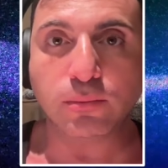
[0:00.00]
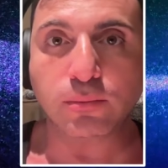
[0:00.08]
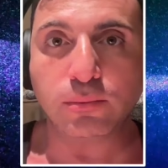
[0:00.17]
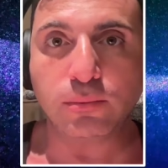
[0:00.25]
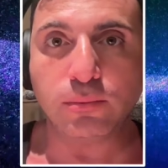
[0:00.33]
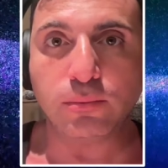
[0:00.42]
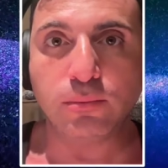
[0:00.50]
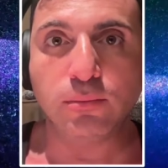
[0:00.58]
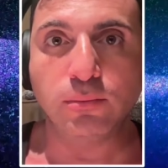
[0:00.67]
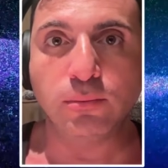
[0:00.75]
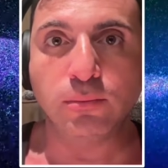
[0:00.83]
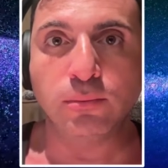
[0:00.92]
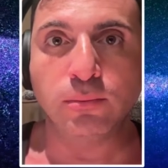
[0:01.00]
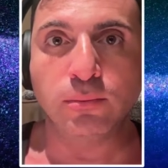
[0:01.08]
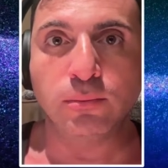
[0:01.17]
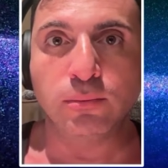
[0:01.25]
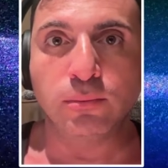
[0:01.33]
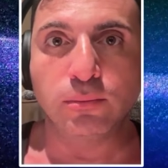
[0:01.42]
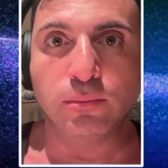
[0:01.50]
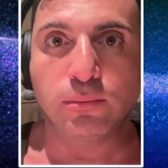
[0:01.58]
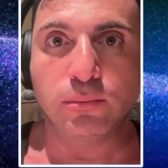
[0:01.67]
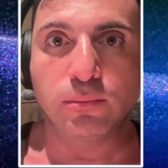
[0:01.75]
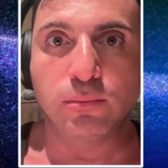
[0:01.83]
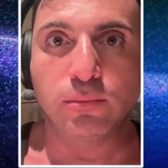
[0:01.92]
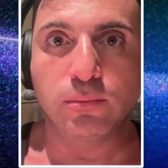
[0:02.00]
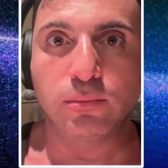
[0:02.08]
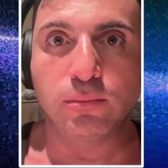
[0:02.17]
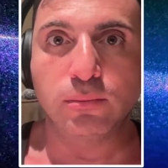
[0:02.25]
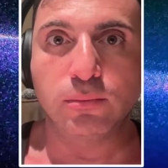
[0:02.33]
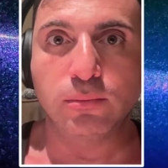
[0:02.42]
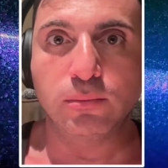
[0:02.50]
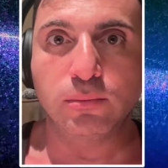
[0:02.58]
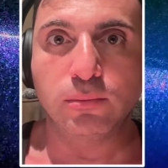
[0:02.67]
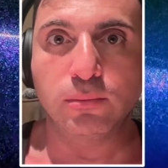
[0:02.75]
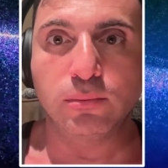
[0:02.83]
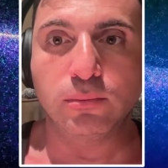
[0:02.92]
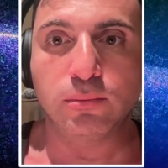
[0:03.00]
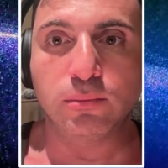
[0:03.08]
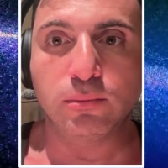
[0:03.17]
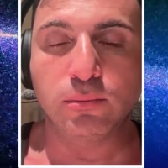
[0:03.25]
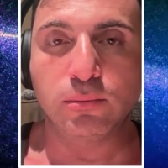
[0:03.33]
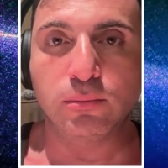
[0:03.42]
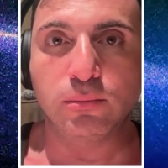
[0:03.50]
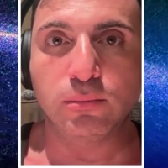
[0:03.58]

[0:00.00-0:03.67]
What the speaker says: This person isn't speaking.